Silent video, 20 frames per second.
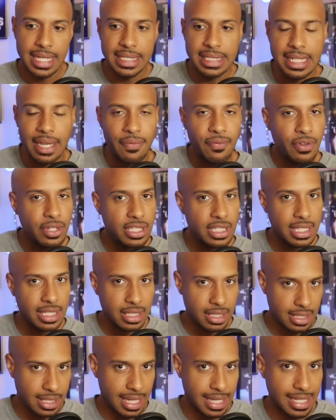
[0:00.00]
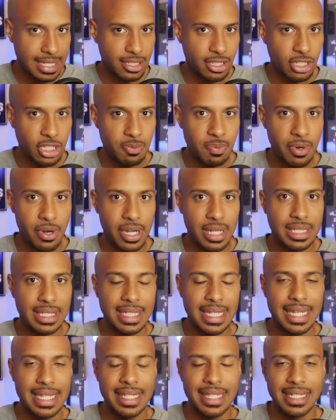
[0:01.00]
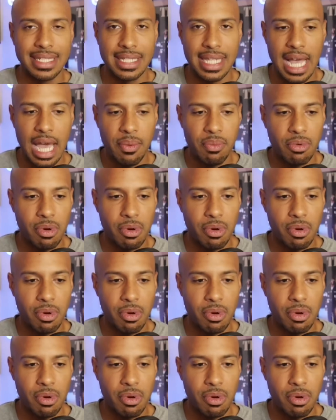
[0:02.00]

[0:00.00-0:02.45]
differences that he's experienced in the slot.